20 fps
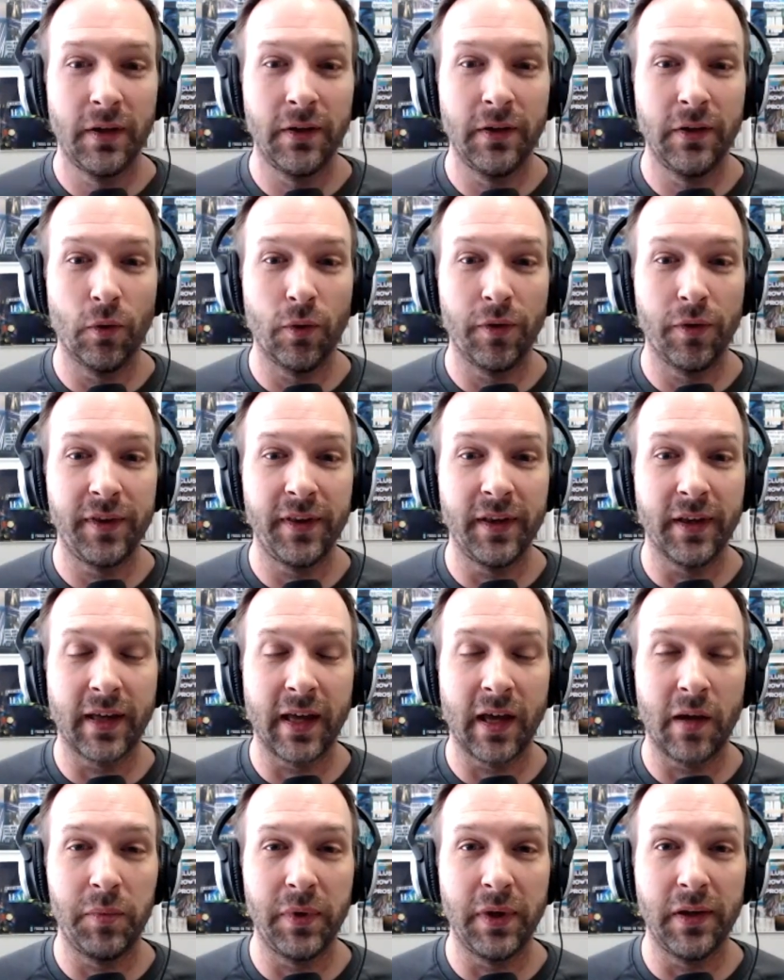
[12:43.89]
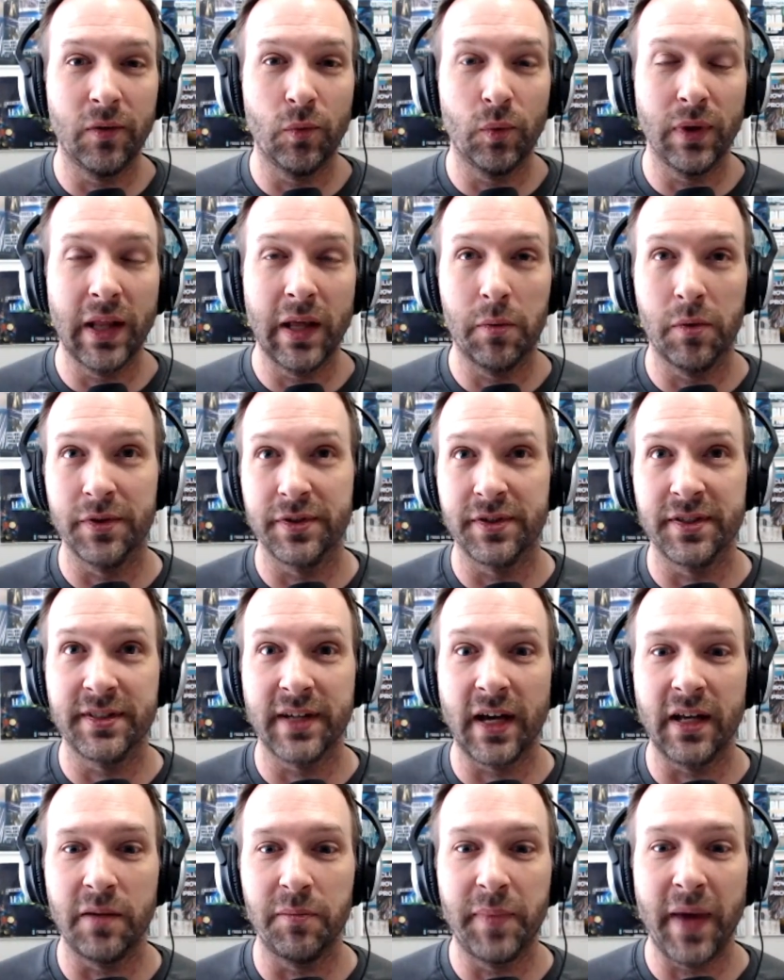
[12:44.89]
the only thing that can be that we label
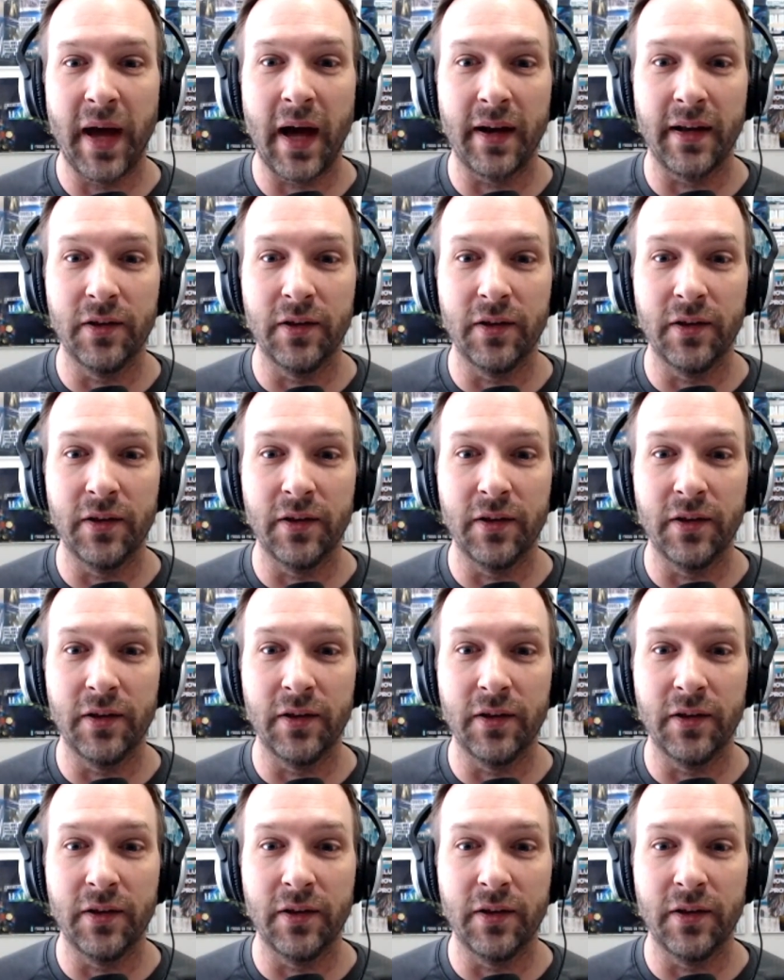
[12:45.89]
society bad